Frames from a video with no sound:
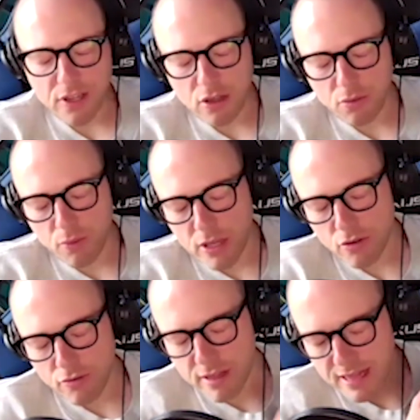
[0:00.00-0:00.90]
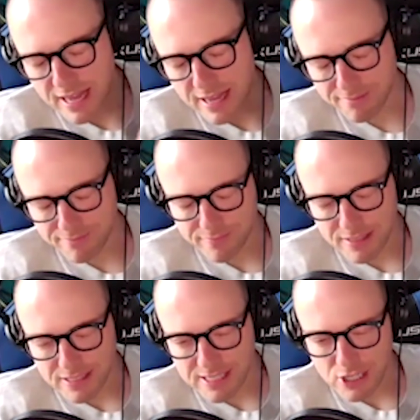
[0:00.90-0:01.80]
that when you're in that
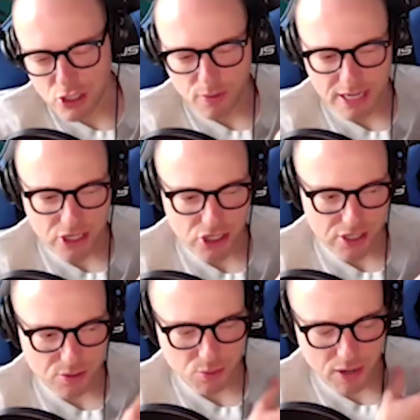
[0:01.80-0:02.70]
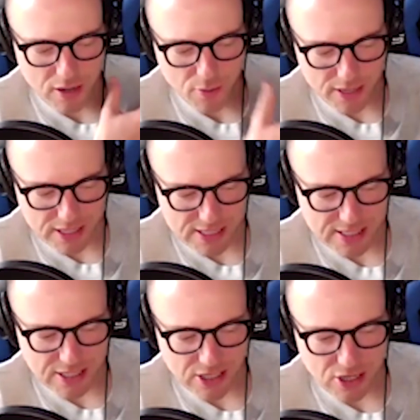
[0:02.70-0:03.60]
situation as well,
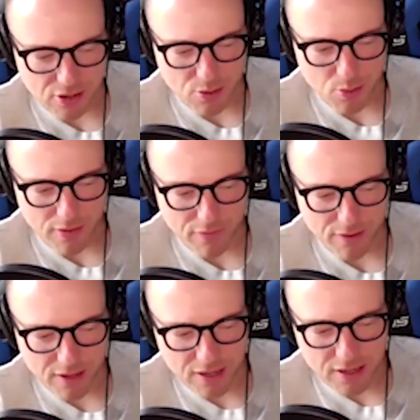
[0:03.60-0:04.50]
it's, you're with